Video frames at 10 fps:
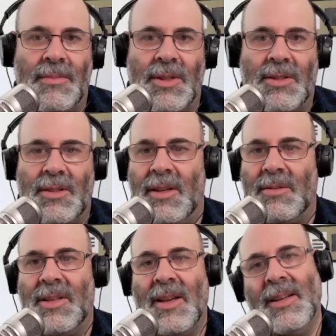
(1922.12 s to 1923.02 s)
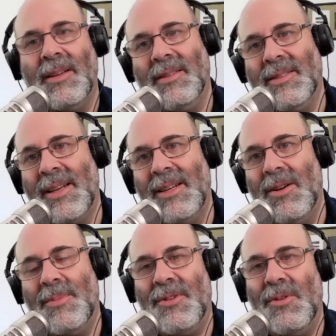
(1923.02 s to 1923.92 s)
just, setting
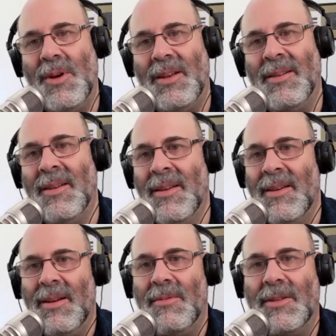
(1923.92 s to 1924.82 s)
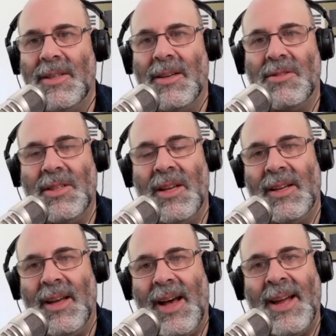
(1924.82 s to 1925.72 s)
you up for a win, really
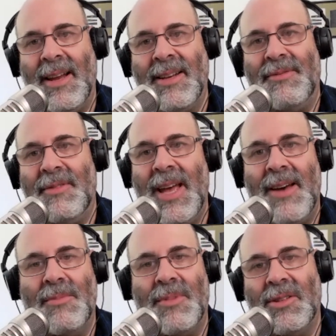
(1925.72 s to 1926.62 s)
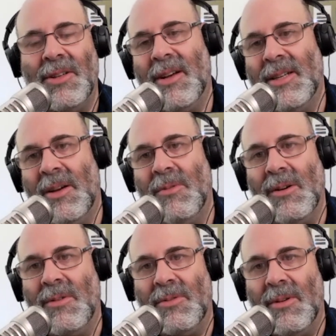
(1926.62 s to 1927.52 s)
understanding it. I definitely have a bunch of clients I
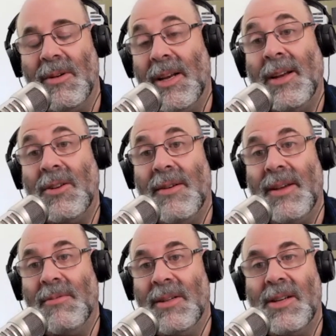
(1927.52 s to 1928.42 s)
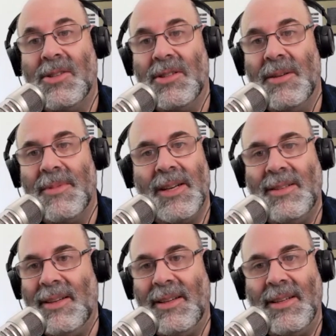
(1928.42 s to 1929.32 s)
work with where I do have that relationship. I gotta
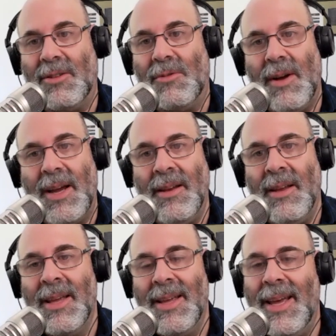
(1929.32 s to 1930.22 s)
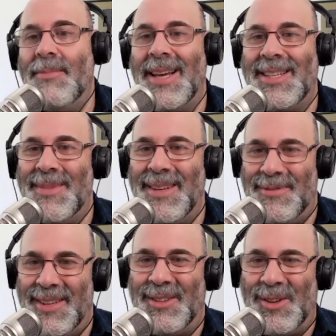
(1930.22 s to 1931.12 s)
say, it's great. It makes me
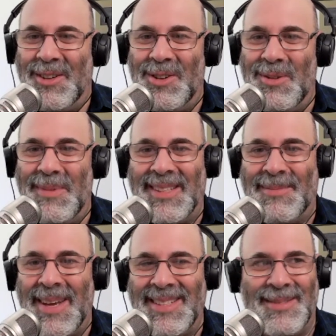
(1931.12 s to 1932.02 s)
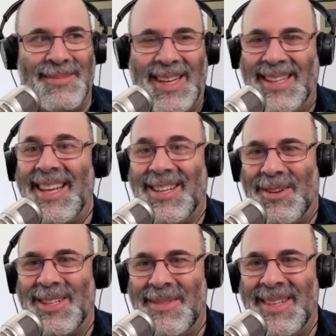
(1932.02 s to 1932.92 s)
feel good too, because it makes them like they
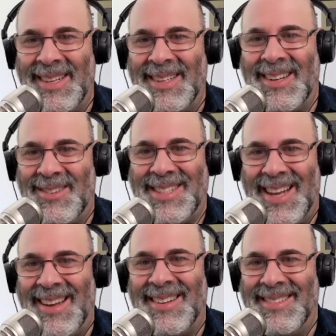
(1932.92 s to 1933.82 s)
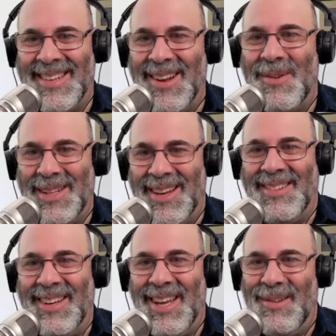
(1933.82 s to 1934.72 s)
trust me to understand, to know what they're
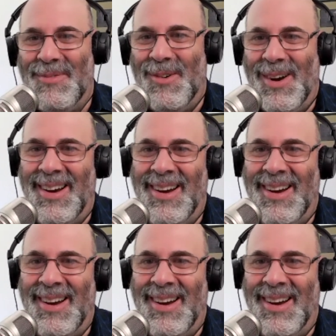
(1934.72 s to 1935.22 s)
looking for.